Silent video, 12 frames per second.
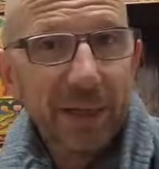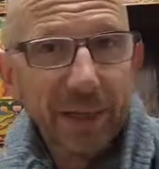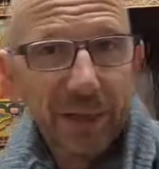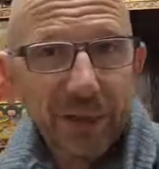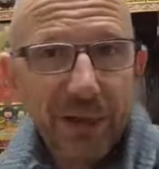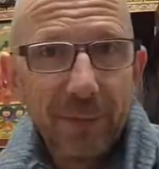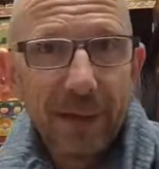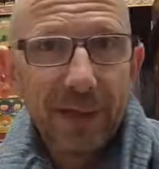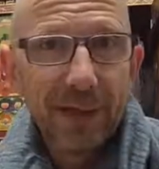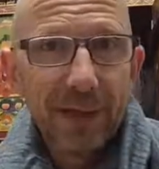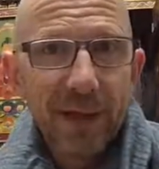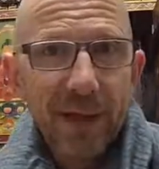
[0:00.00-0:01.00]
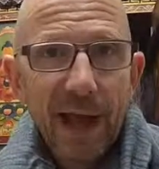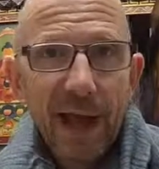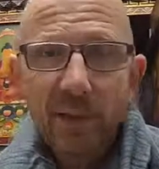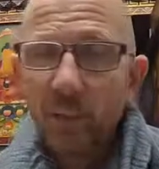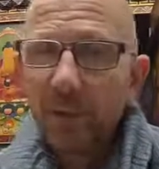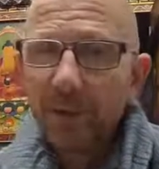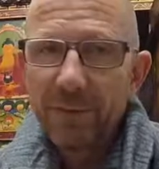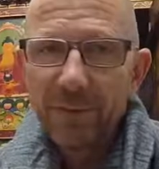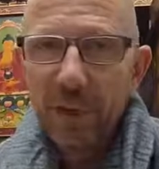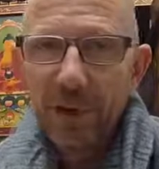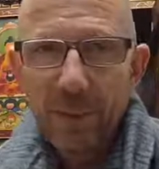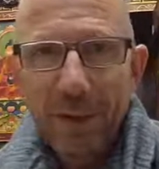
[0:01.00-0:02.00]
legitimate, and we'll even
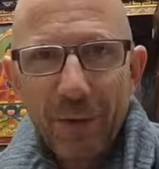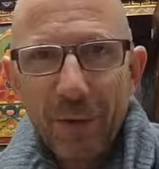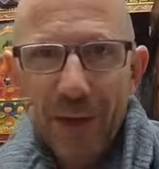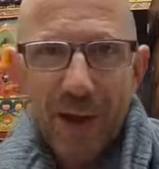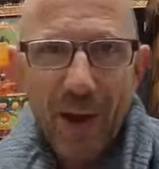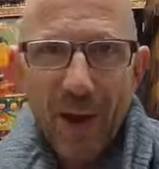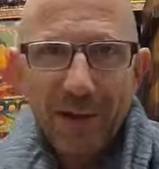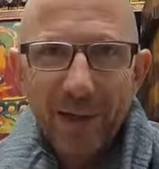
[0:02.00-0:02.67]
talk about who they are.